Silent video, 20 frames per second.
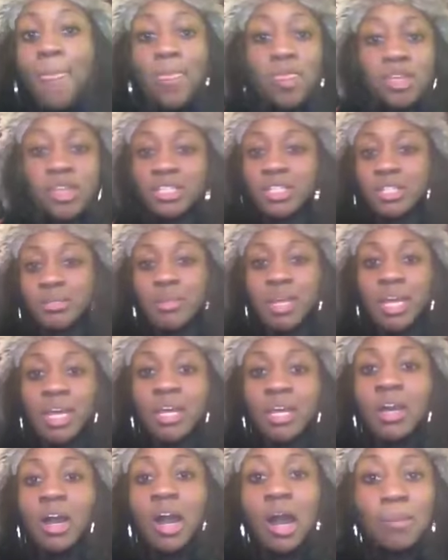This is
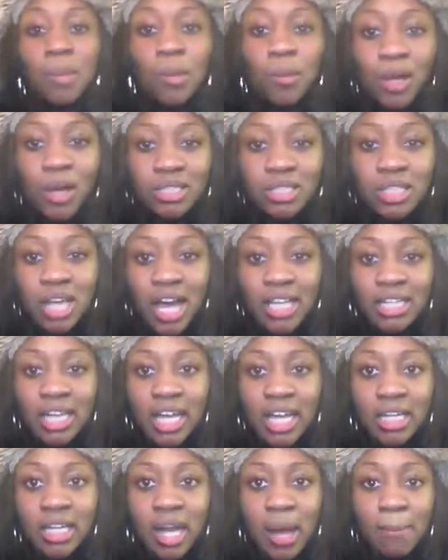me. I'm on West Side
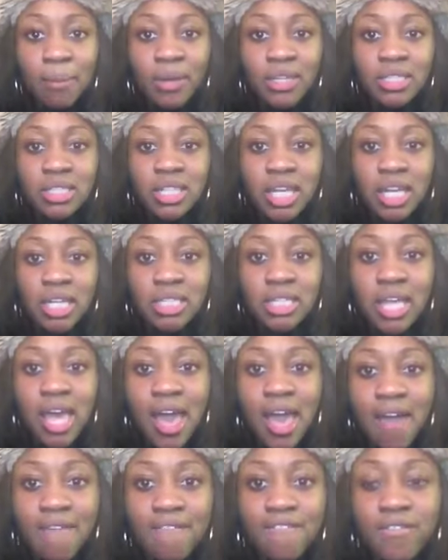89.6
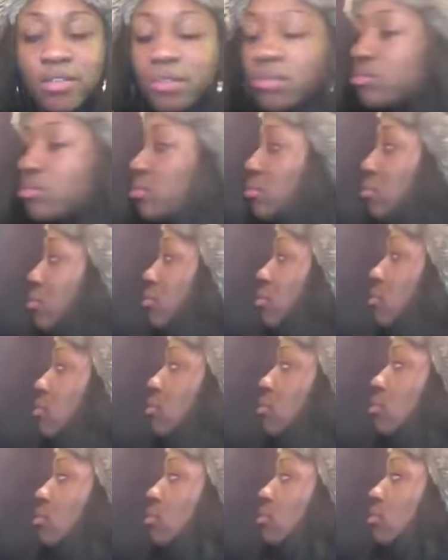
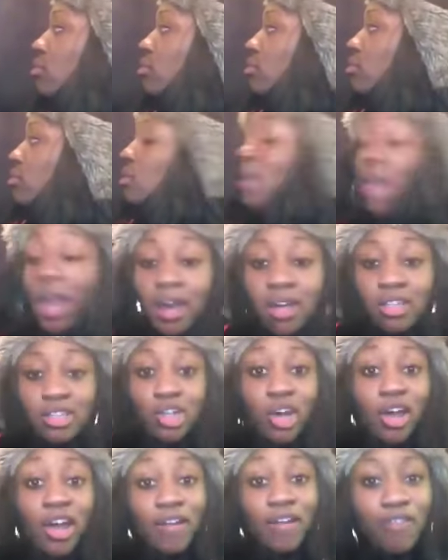F. Yeah,
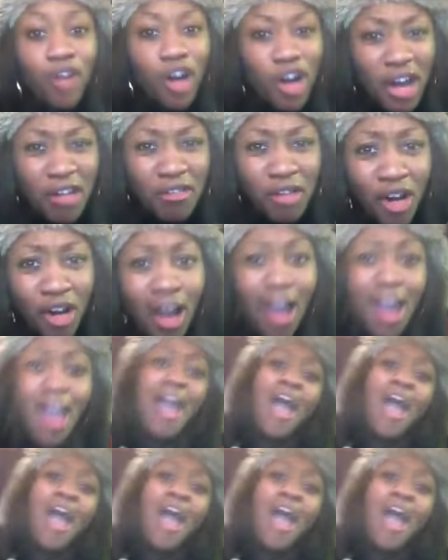sorry, I thought I'd go wrong.